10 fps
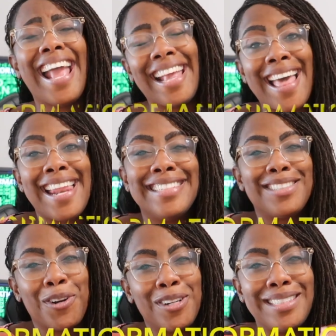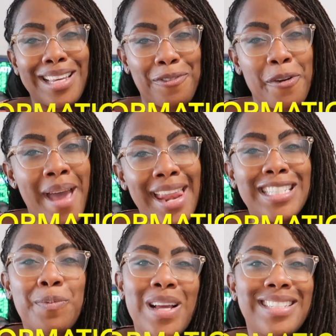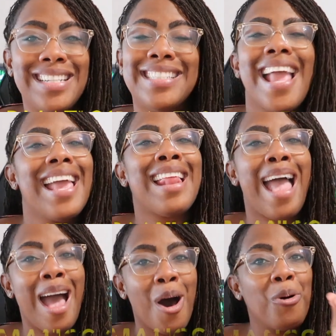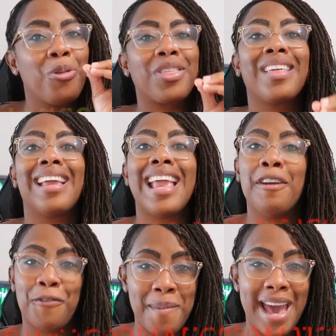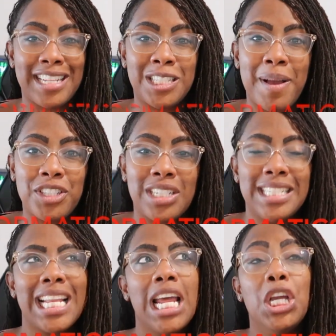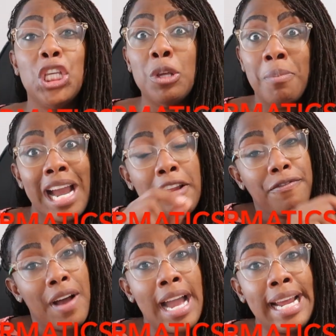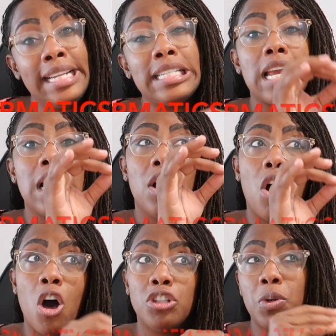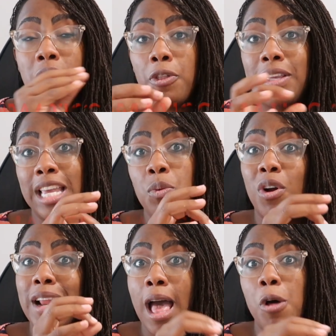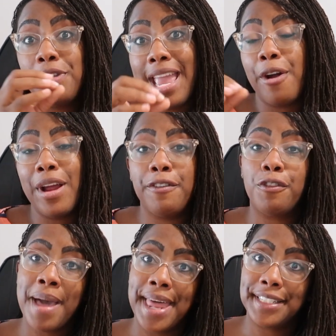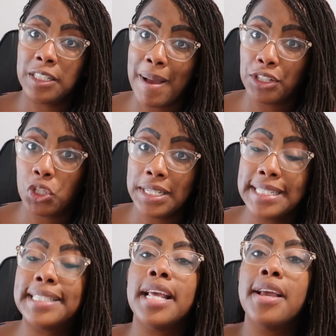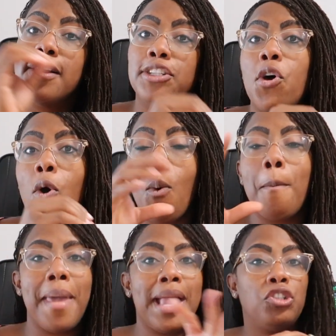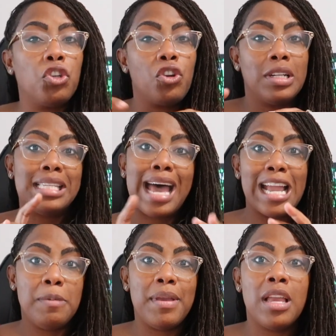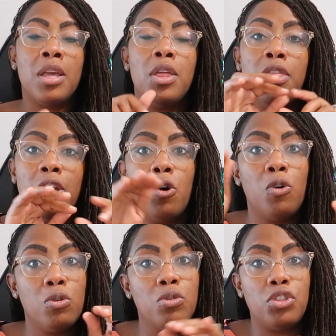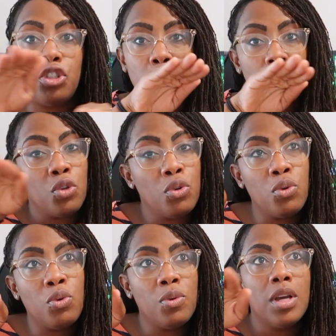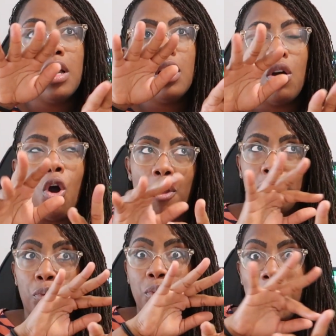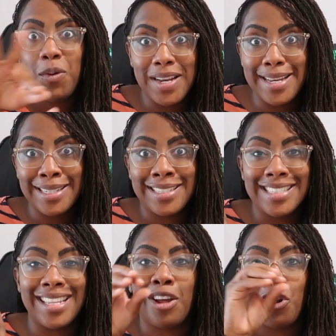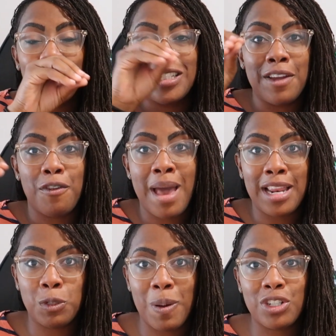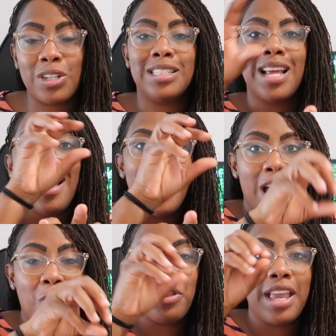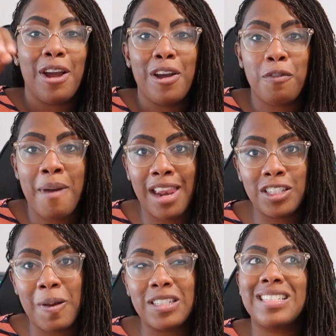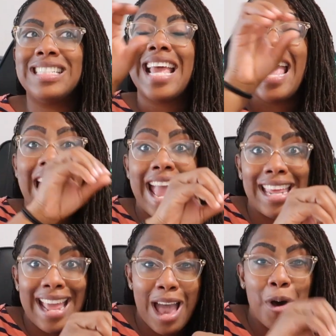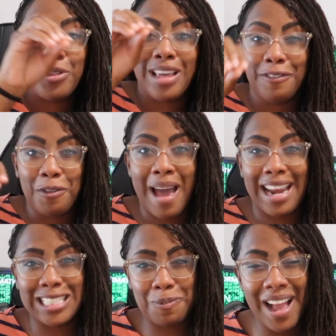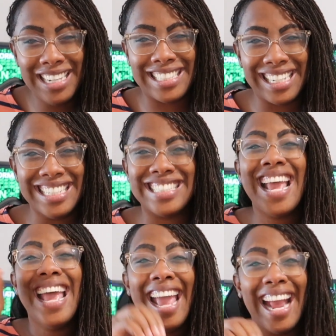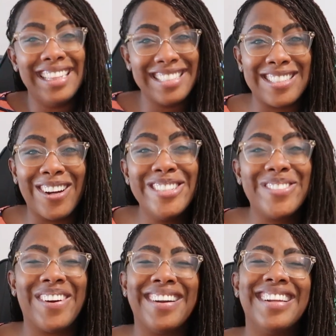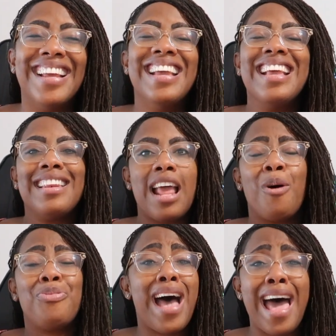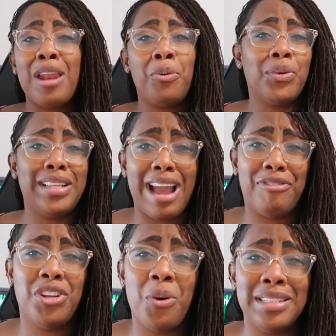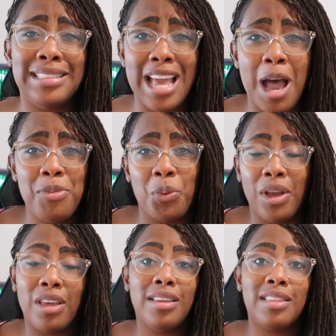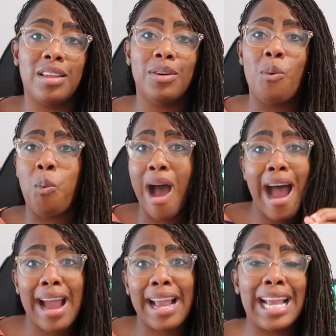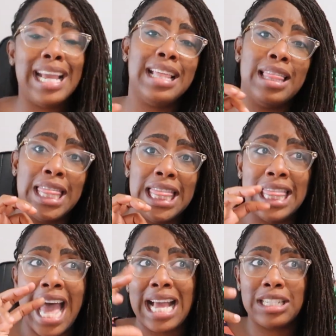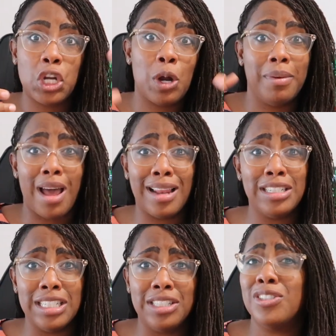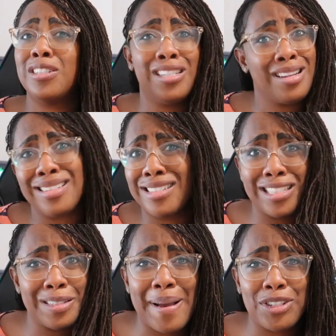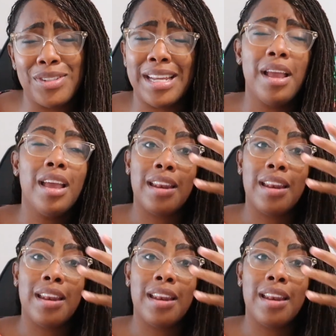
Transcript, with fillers: And is nursing informatics specialist and health informatics specialist. You might find also another keyword, healthcare informatics specialist. So make sure you're typing those two or three renditions in the nursing informatics specialist, healthcare informatics specialist, and health informatics specialist in the search word. Now that I don't really have to go in depth with why that terminology is used is because it's a specialty.